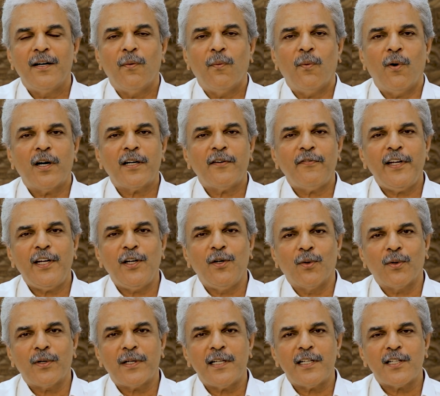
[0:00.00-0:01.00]
what we
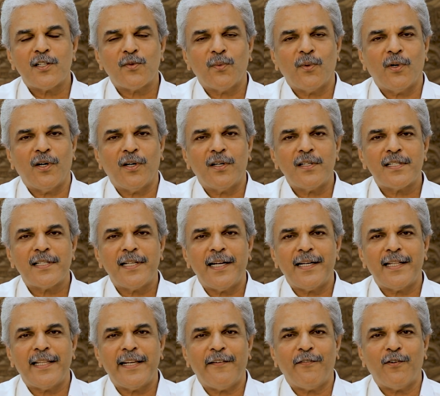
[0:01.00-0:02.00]
noticed was
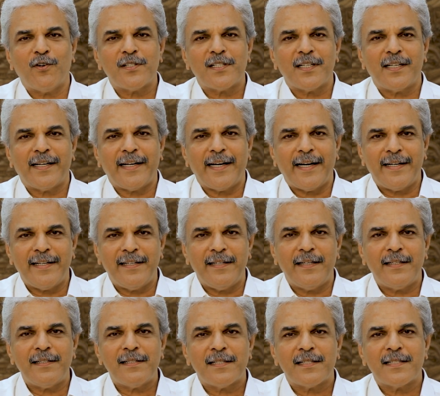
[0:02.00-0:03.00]
that there was a
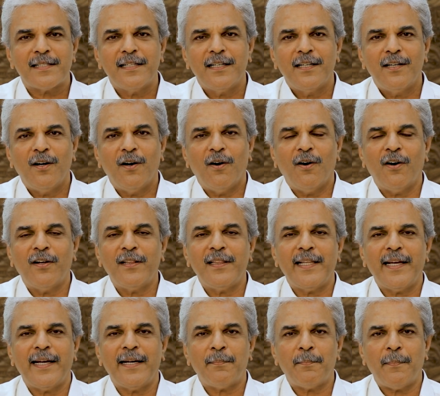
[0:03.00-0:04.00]
readiness on
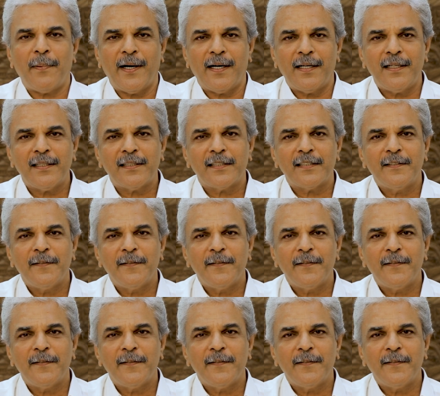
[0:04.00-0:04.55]
their part